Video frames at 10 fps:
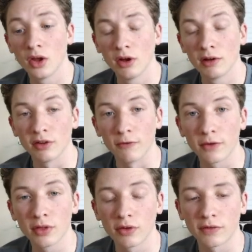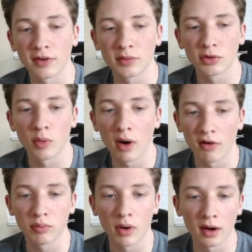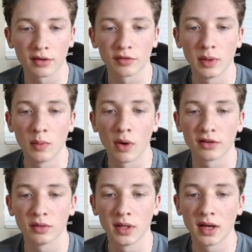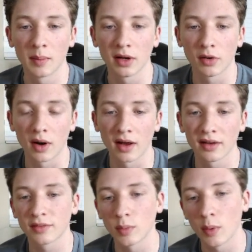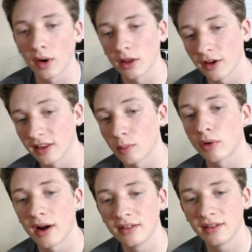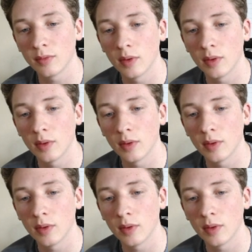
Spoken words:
So for those first 12 products we want to be coming across, we want to look at the pricing.